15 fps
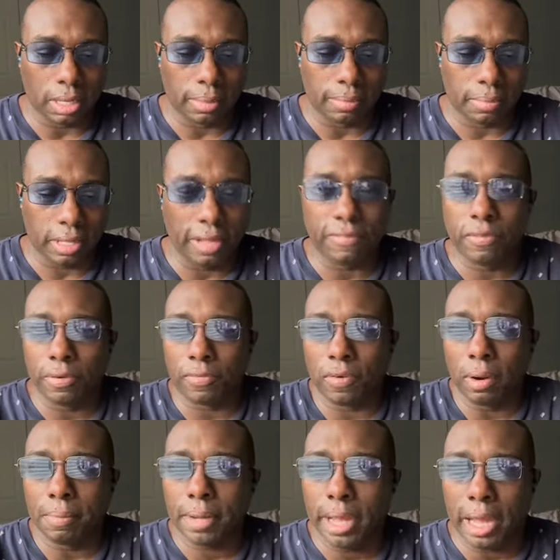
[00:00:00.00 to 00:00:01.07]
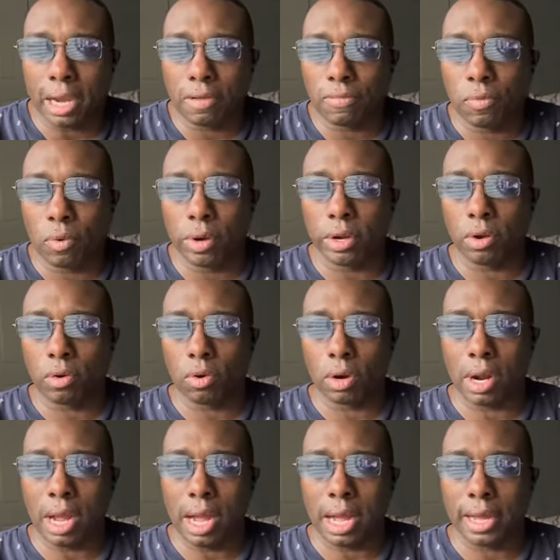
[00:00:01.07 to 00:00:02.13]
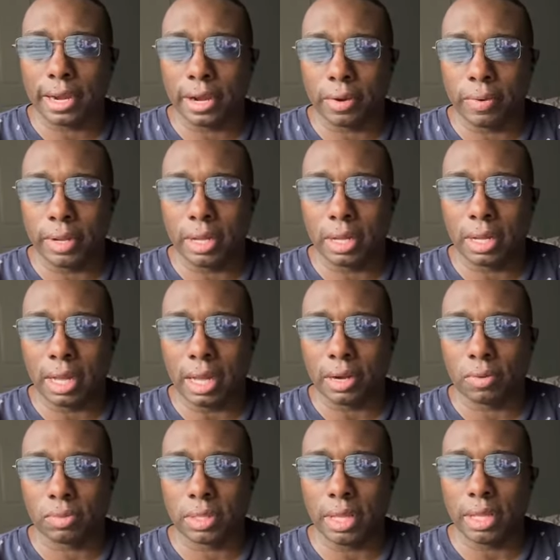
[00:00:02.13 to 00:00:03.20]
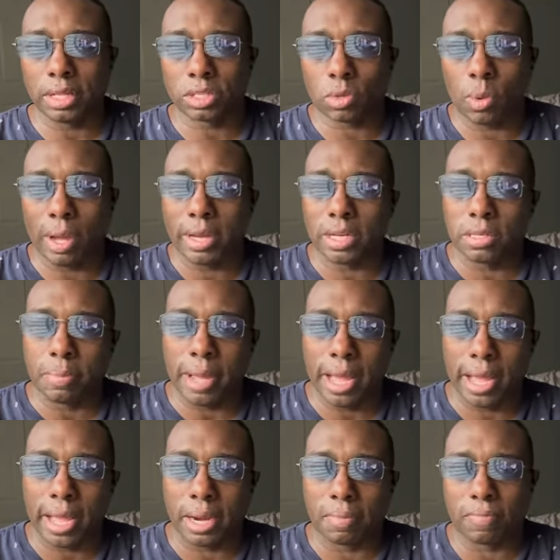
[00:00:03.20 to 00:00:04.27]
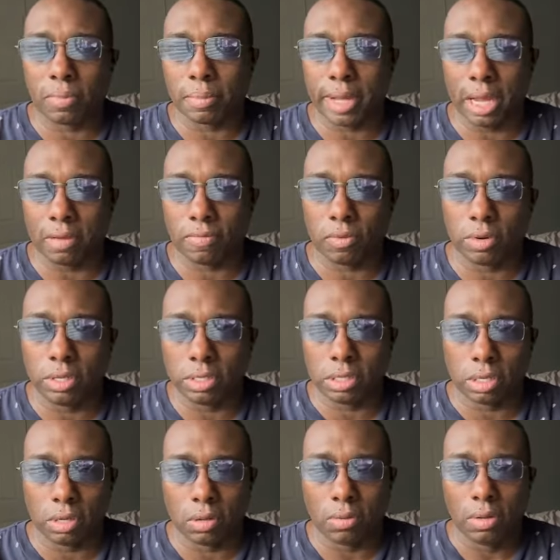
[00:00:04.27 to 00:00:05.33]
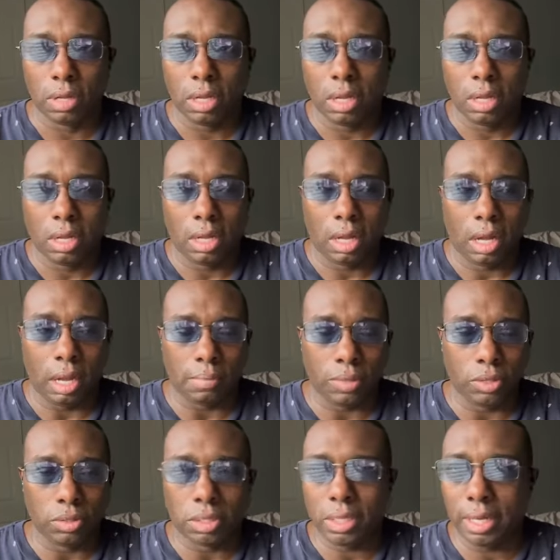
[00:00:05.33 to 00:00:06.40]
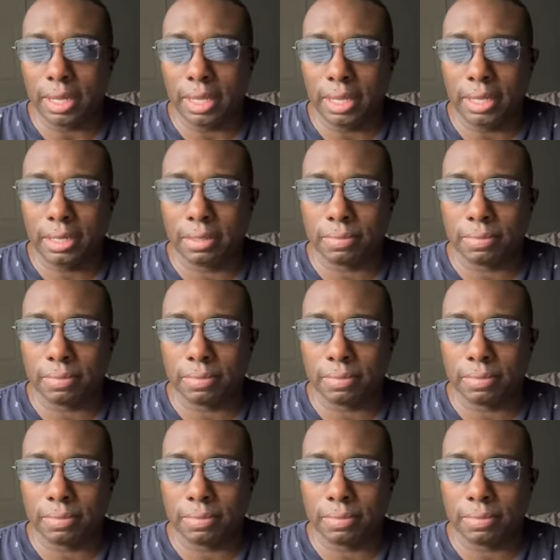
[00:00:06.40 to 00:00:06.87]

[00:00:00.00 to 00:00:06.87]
if you're from California or a hot area, I don't think it's quite as bad. I'm from California, so I'm used to the heat.